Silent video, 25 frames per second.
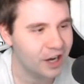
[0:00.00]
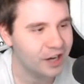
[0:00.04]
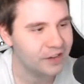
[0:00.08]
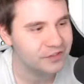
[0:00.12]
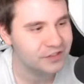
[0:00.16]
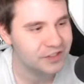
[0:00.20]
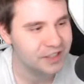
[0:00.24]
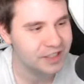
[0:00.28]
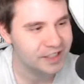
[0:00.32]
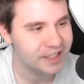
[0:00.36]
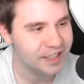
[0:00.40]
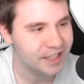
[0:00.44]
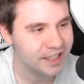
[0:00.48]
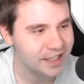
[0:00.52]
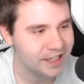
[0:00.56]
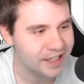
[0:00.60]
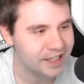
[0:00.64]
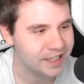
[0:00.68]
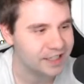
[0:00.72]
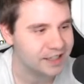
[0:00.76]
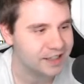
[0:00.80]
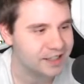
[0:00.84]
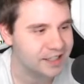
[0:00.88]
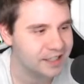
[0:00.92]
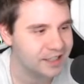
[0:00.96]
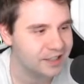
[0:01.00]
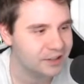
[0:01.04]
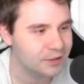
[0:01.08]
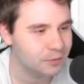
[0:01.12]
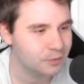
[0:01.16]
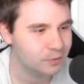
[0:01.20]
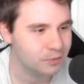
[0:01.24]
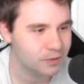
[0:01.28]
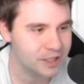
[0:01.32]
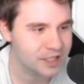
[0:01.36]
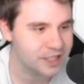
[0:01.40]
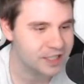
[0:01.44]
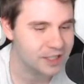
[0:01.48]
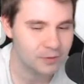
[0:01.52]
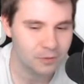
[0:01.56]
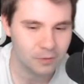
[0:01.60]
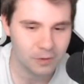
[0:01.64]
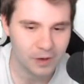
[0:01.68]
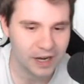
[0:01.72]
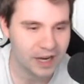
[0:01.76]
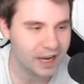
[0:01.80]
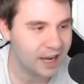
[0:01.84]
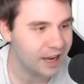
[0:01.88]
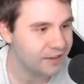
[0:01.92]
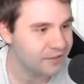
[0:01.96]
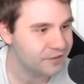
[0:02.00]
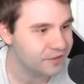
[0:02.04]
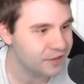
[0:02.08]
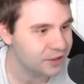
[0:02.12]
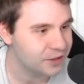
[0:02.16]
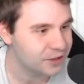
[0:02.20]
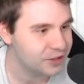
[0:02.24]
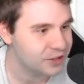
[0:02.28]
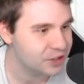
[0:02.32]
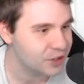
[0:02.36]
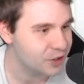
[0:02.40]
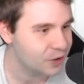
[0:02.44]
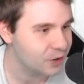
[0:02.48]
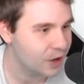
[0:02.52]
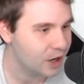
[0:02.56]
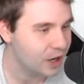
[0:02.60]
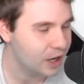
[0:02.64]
off today, and I think the reason why I feel so